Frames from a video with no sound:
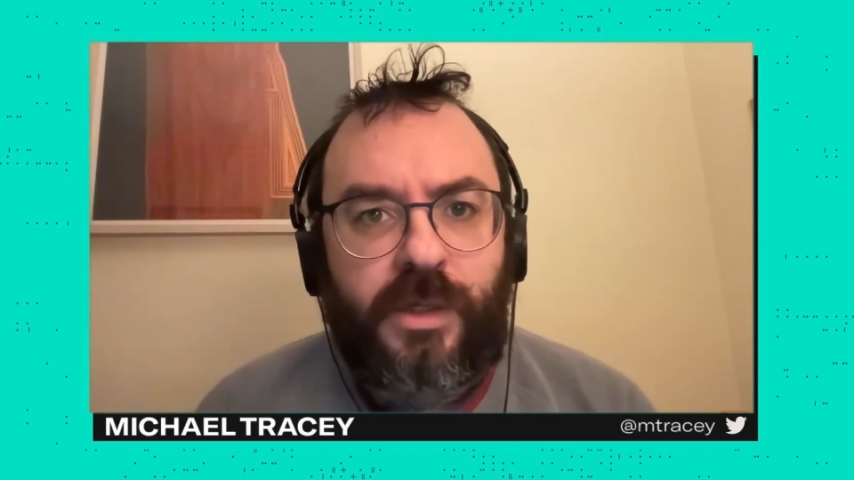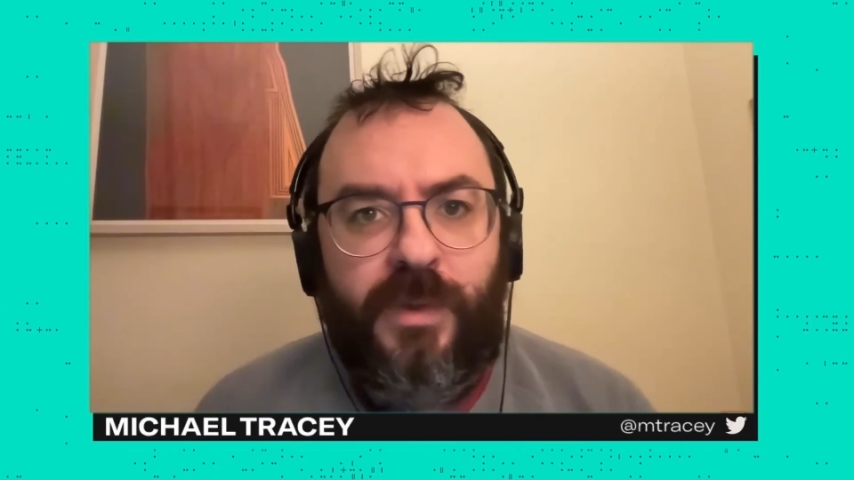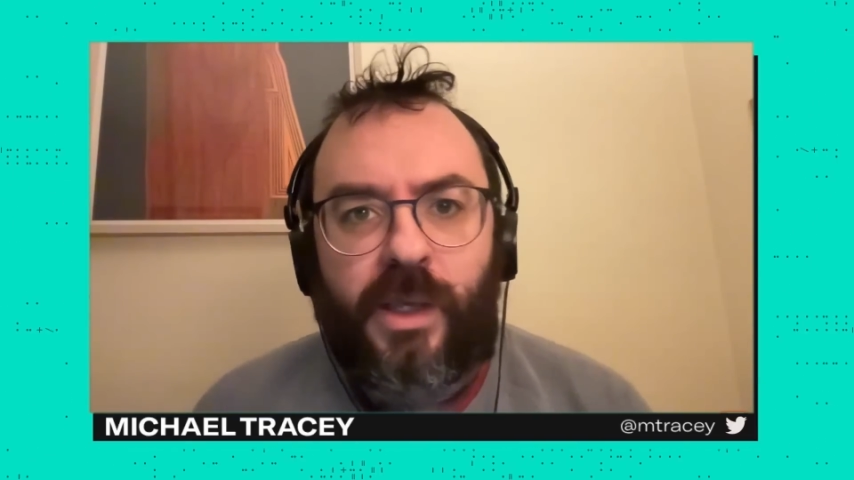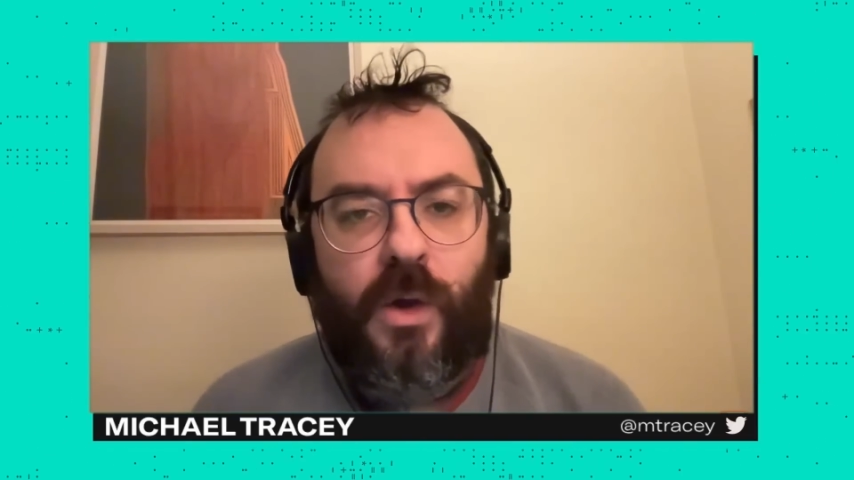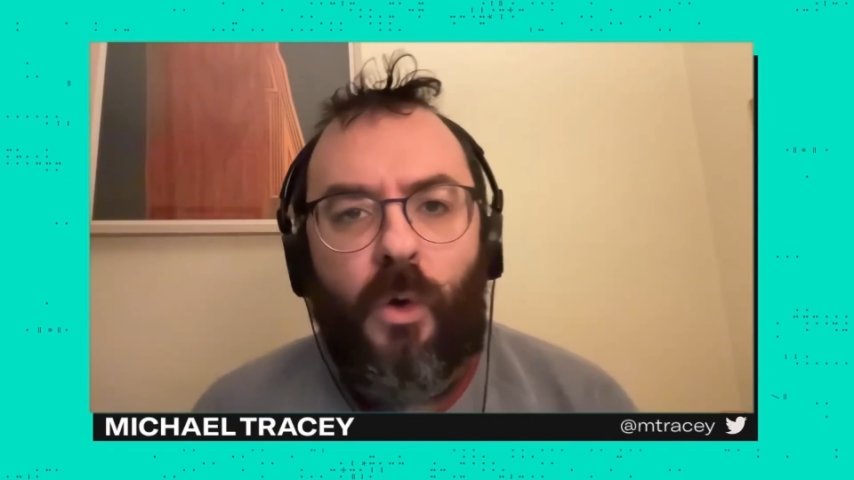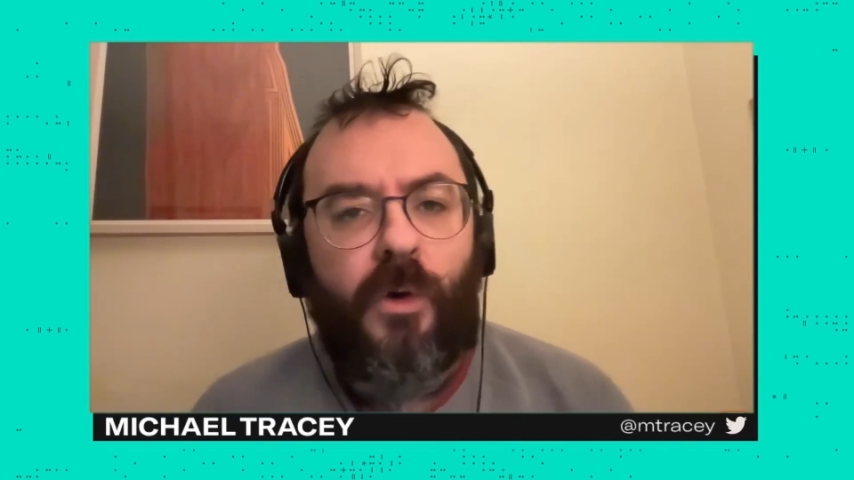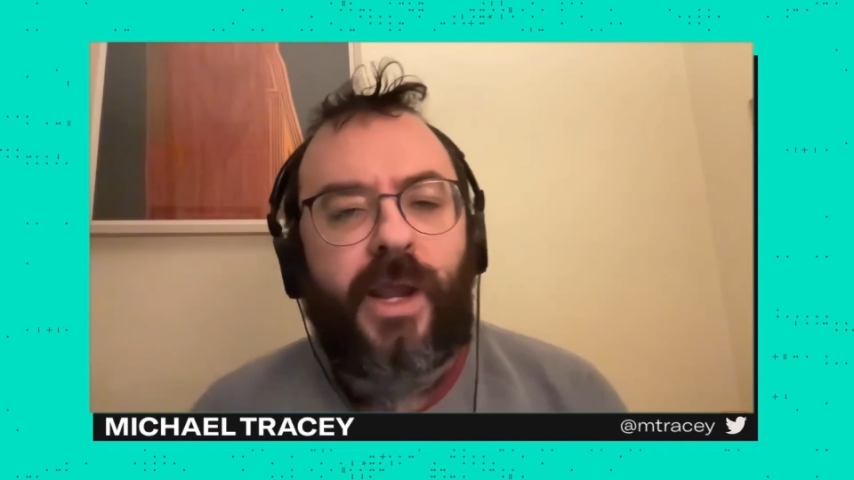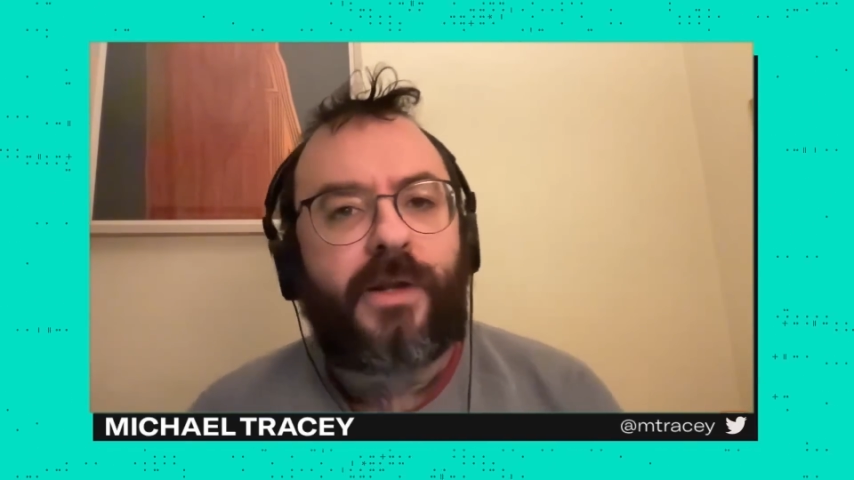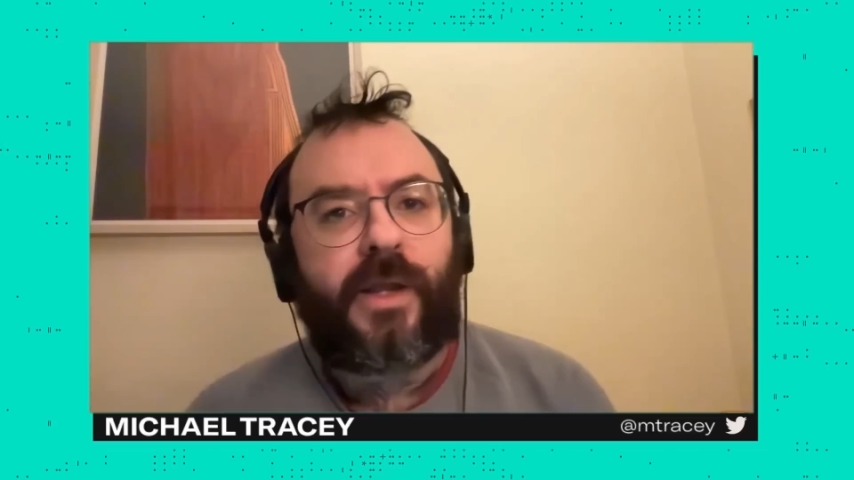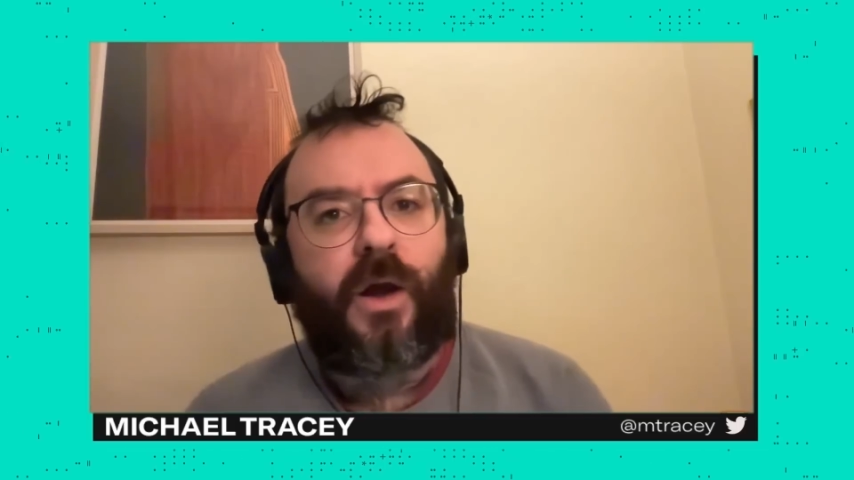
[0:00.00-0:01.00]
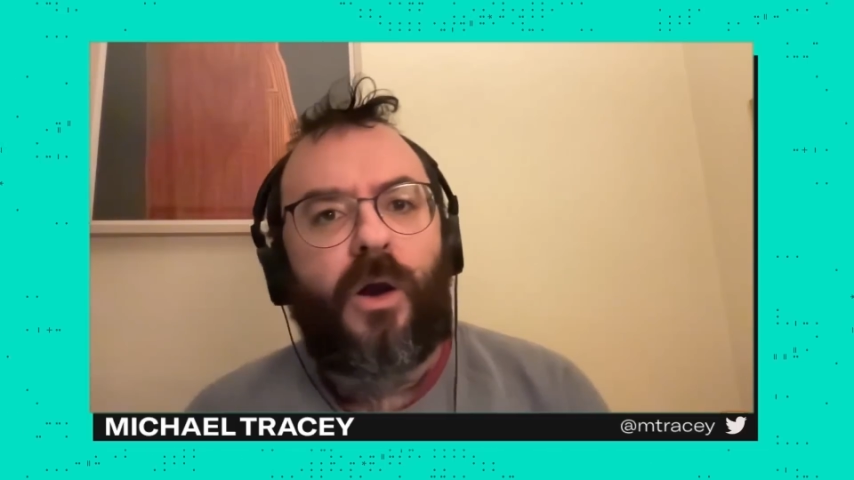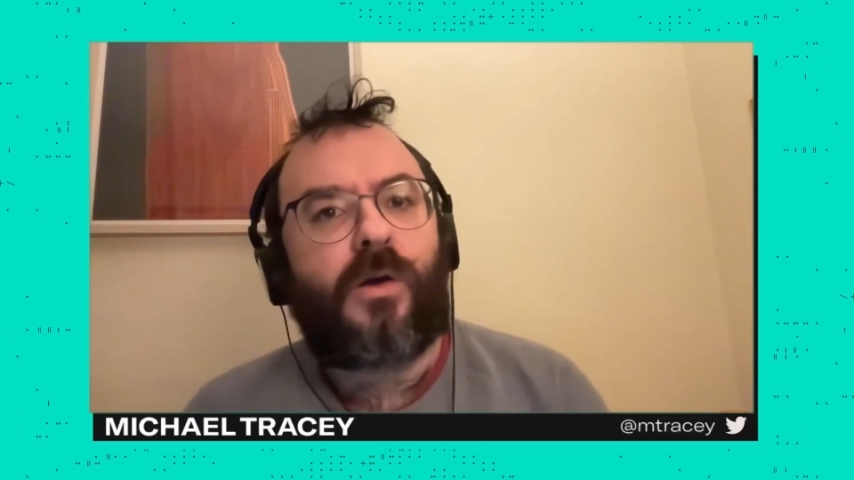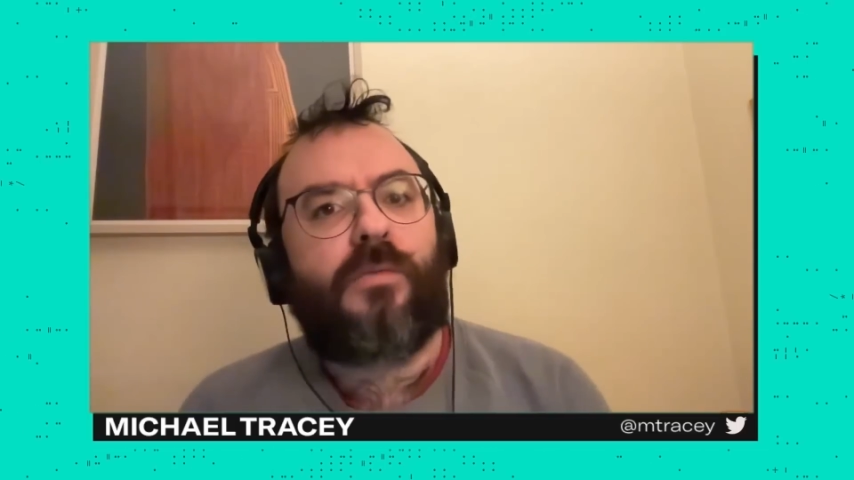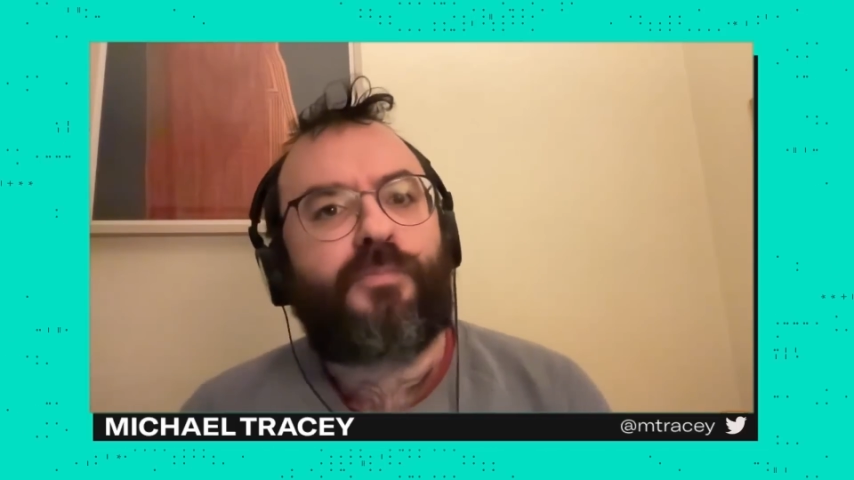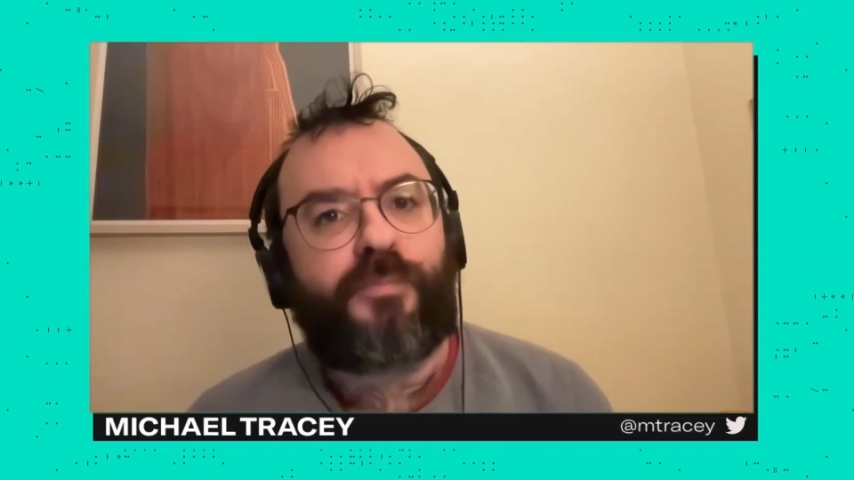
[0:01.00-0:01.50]
to be orienting
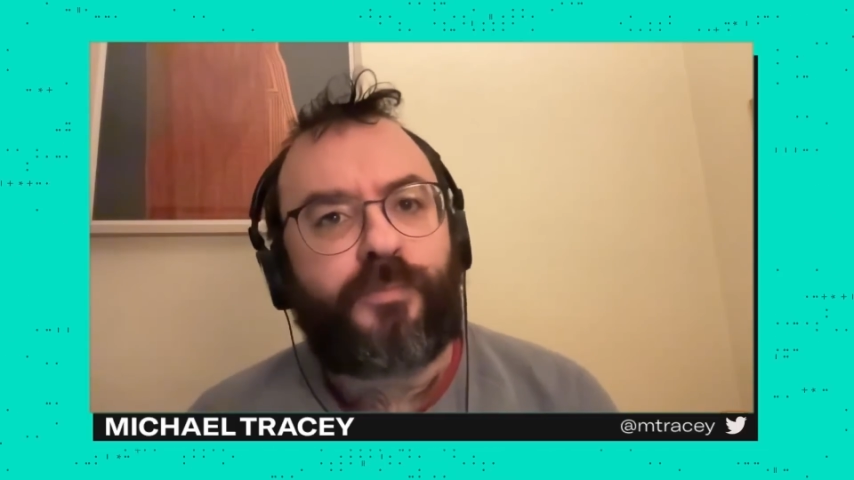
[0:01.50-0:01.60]
our